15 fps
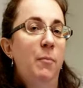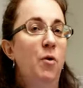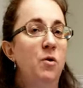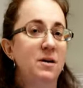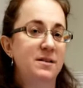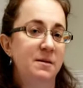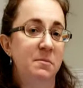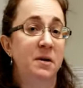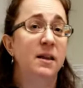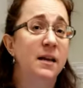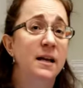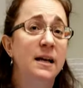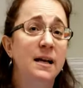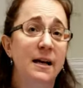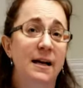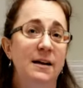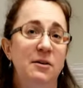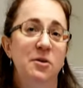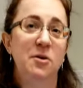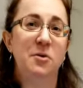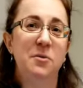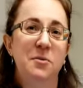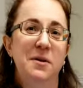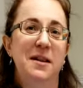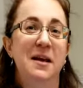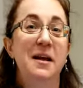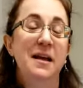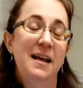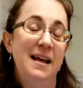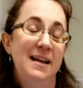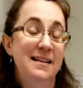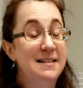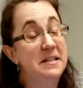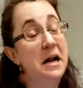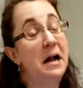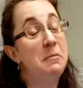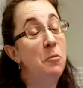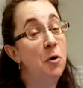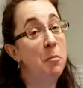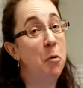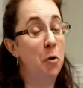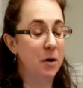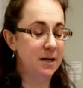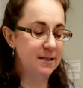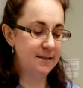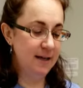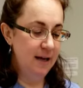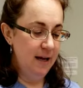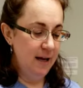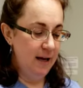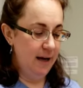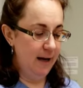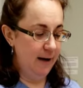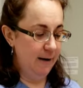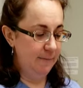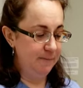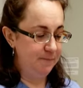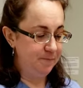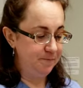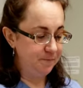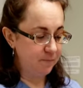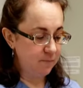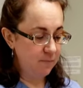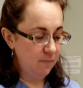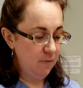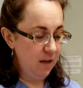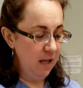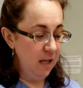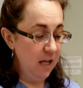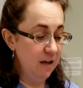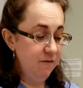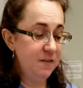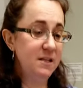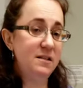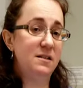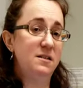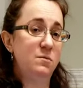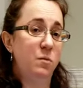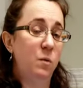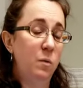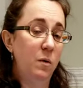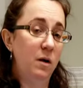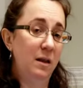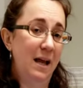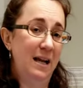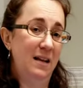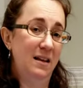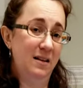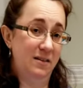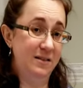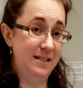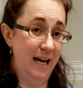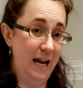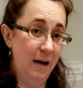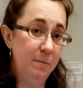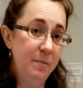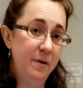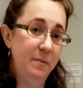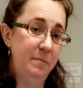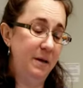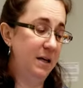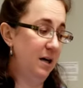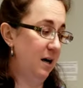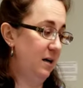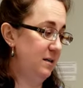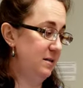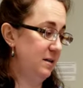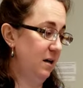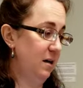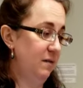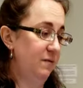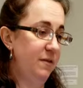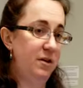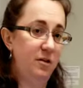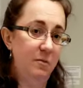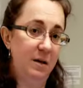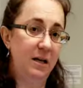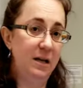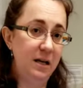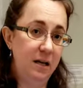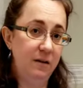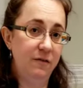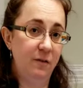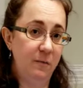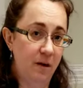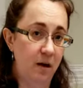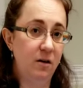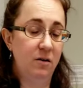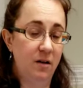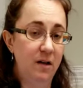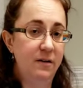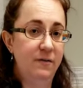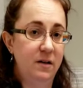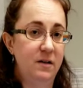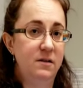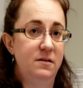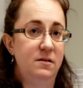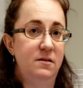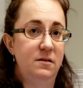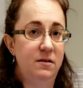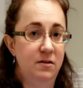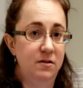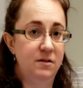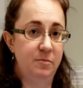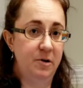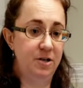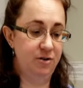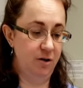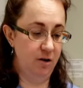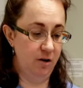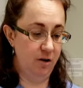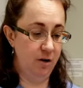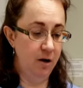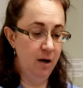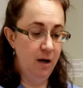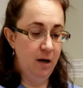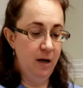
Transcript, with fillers: porous ability. I don't know what the, it's not more porous. Um, if this is like a little damp because of the humidity from the autoclave because you know, it's a pressure cooker